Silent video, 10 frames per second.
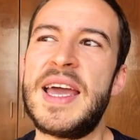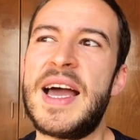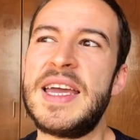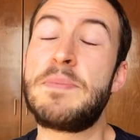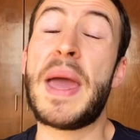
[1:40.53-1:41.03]

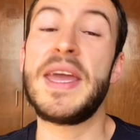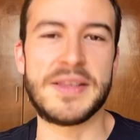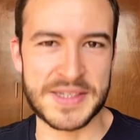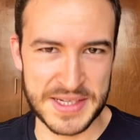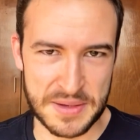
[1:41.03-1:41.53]
it
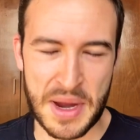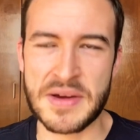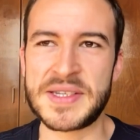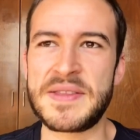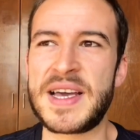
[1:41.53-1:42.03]
pales in
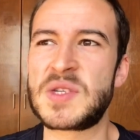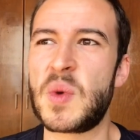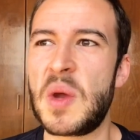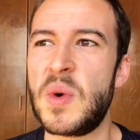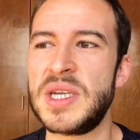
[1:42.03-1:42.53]
comparison. That's
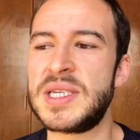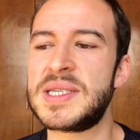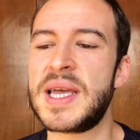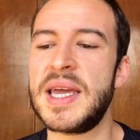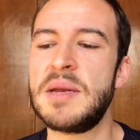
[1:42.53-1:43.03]
what I wanted to
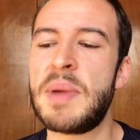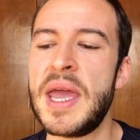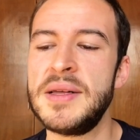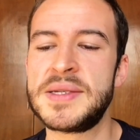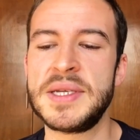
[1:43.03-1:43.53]
say. It
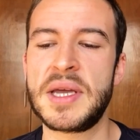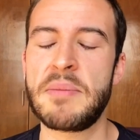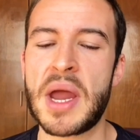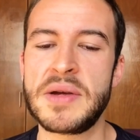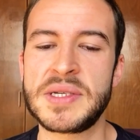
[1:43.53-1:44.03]
pales in
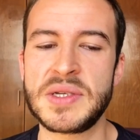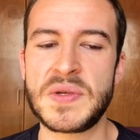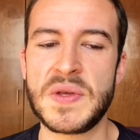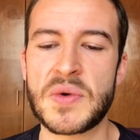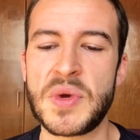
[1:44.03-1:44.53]
comparison
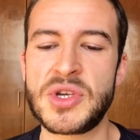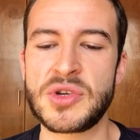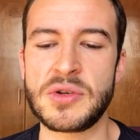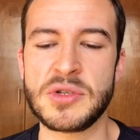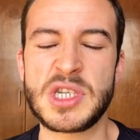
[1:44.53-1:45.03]
to the
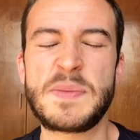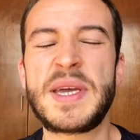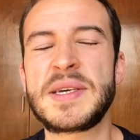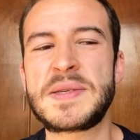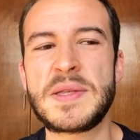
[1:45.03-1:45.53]
original, just
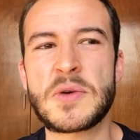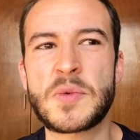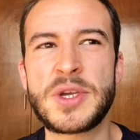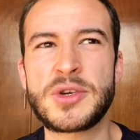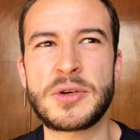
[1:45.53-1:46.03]
because the
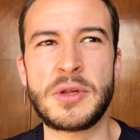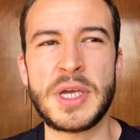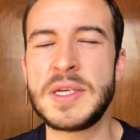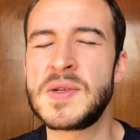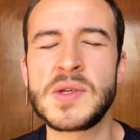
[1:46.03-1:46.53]
original
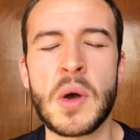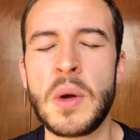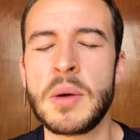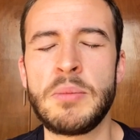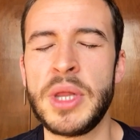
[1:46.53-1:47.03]
is so
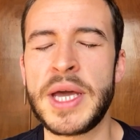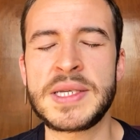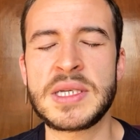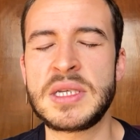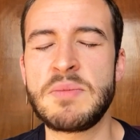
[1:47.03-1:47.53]

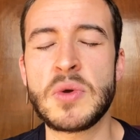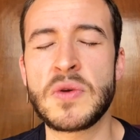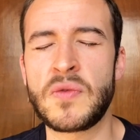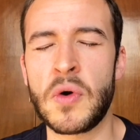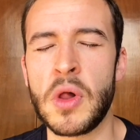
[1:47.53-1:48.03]
complex and
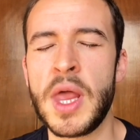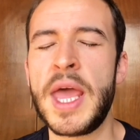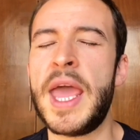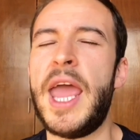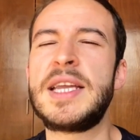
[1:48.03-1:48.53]
beautiful
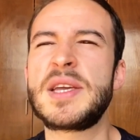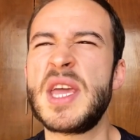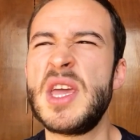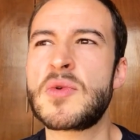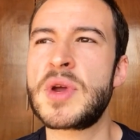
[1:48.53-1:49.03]
and
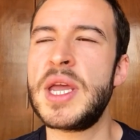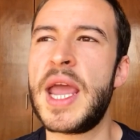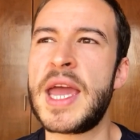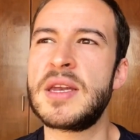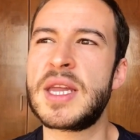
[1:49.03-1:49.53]
eerie
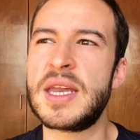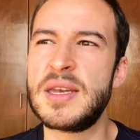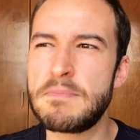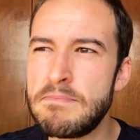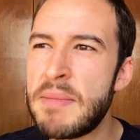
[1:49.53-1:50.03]

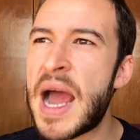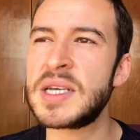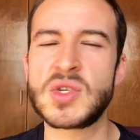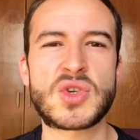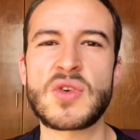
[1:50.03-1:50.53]
and
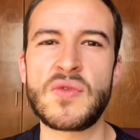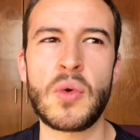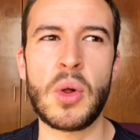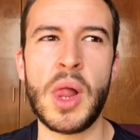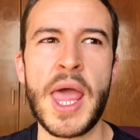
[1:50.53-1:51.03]

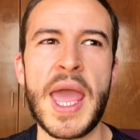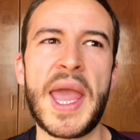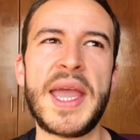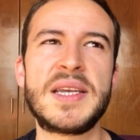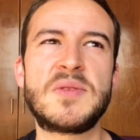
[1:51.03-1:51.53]
masterful.
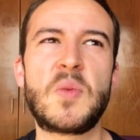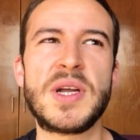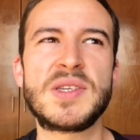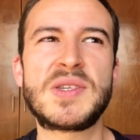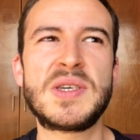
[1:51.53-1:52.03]
And
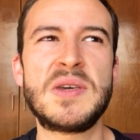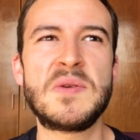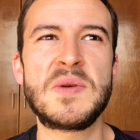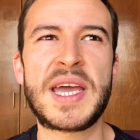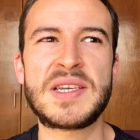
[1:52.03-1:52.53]
once
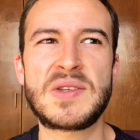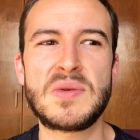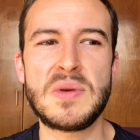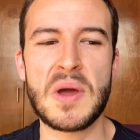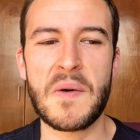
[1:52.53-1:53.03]
you get to
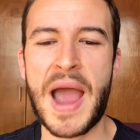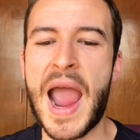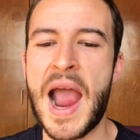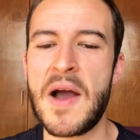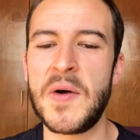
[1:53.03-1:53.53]
know
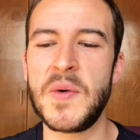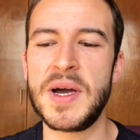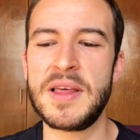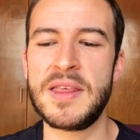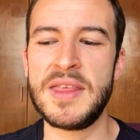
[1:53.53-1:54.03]
how
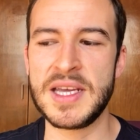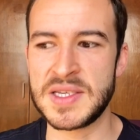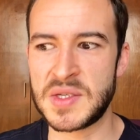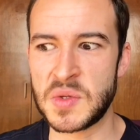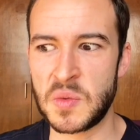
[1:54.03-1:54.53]

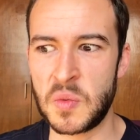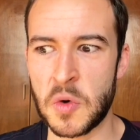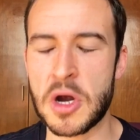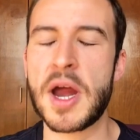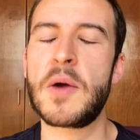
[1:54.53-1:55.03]
this
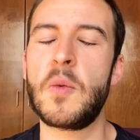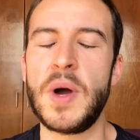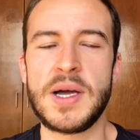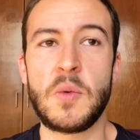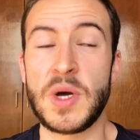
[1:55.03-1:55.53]

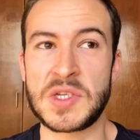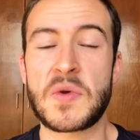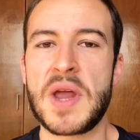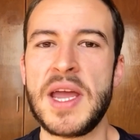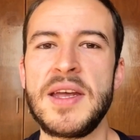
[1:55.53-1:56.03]
work was
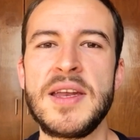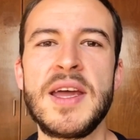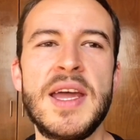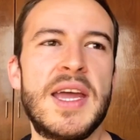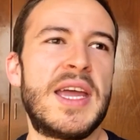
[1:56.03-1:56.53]
created,
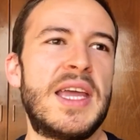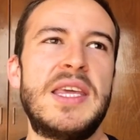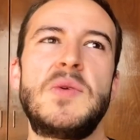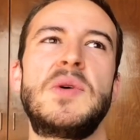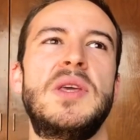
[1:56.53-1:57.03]

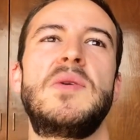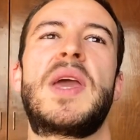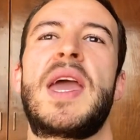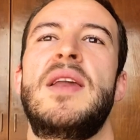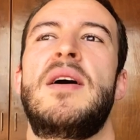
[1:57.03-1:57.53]
you
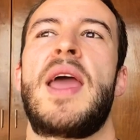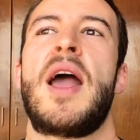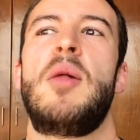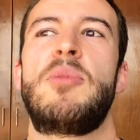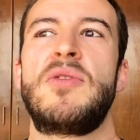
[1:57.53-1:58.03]
cannot
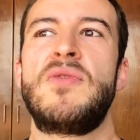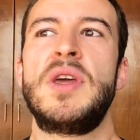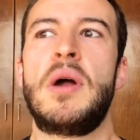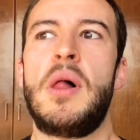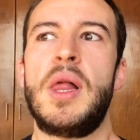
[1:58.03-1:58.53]
help but
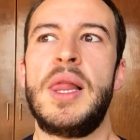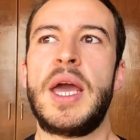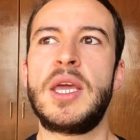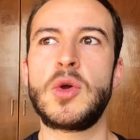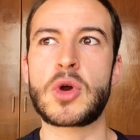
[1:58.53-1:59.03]
feel
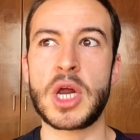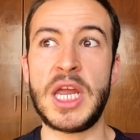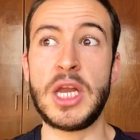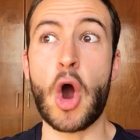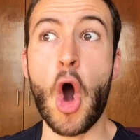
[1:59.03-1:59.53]
like you're
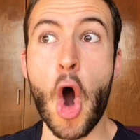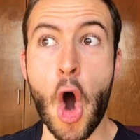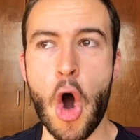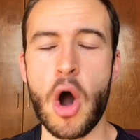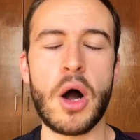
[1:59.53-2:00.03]
in
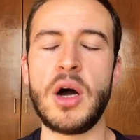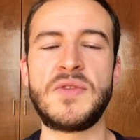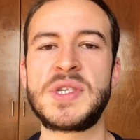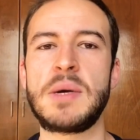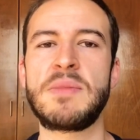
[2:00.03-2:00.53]
awe
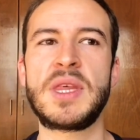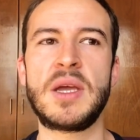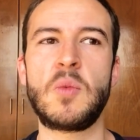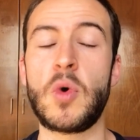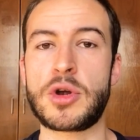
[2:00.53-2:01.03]
of
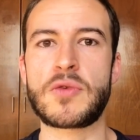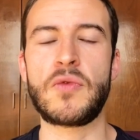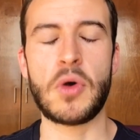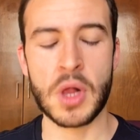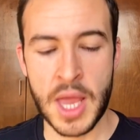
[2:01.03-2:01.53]
something
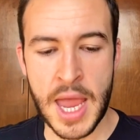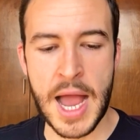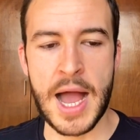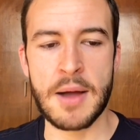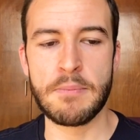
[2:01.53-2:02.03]
wonderful.
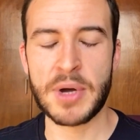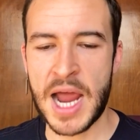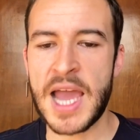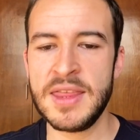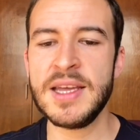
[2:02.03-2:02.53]
But
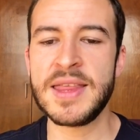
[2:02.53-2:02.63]
I think